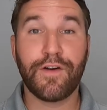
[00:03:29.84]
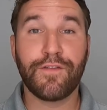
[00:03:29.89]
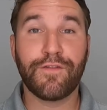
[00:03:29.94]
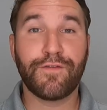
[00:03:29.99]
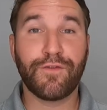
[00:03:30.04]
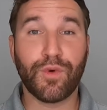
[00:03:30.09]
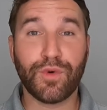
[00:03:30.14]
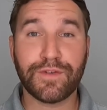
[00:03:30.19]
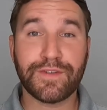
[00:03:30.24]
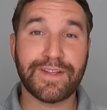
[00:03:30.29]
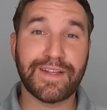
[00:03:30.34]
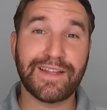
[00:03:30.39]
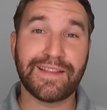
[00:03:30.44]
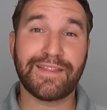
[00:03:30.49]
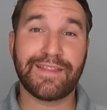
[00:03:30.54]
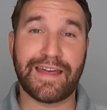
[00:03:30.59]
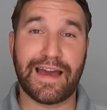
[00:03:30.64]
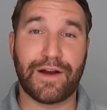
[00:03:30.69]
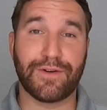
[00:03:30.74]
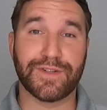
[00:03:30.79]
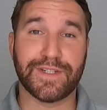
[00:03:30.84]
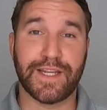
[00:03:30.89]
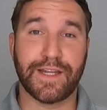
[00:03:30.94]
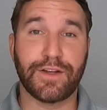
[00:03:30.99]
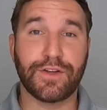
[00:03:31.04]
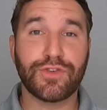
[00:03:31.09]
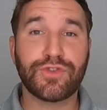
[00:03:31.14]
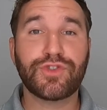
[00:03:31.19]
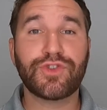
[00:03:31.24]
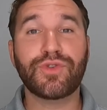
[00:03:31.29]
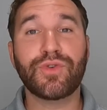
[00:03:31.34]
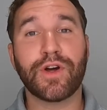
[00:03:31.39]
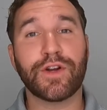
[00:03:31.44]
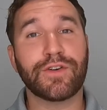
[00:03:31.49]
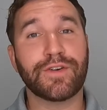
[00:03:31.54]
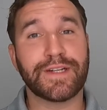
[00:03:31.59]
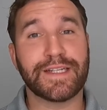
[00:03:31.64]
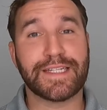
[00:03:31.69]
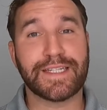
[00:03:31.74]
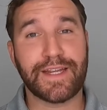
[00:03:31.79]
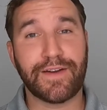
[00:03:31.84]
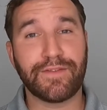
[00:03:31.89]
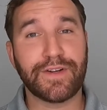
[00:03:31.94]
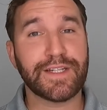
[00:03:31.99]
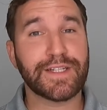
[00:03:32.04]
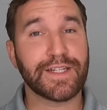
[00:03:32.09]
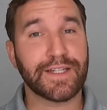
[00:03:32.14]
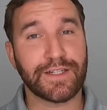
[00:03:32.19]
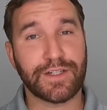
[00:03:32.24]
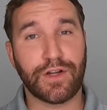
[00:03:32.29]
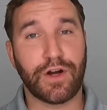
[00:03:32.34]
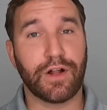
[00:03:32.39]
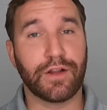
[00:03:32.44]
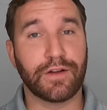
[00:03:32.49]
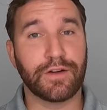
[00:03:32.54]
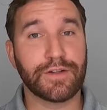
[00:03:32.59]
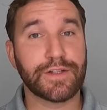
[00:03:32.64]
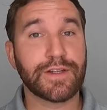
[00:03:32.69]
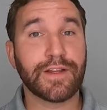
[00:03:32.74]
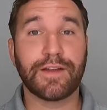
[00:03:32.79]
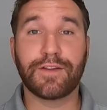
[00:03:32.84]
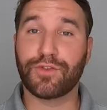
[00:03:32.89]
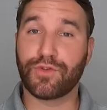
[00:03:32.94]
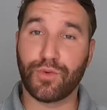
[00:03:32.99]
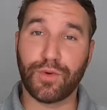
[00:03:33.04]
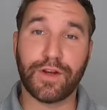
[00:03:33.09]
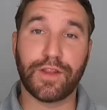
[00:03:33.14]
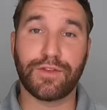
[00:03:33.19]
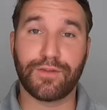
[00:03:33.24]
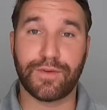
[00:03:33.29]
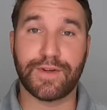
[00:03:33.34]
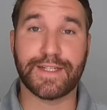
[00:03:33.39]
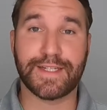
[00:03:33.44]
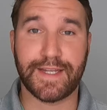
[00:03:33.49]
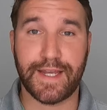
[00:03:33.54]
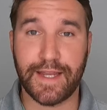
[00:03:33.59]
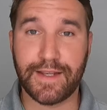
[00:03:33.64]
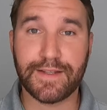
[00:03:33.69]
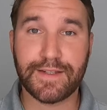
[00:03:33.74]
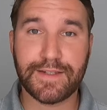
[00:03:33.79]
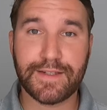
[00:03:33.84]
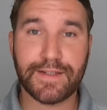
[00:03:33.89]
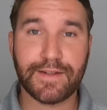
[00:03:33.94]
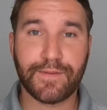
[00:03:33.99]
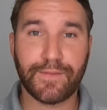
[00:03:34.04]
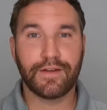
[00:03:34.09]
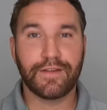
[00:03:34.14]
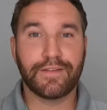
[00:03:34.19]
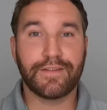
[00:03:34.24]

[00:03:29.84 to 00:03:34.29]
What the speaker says: $14,276.23.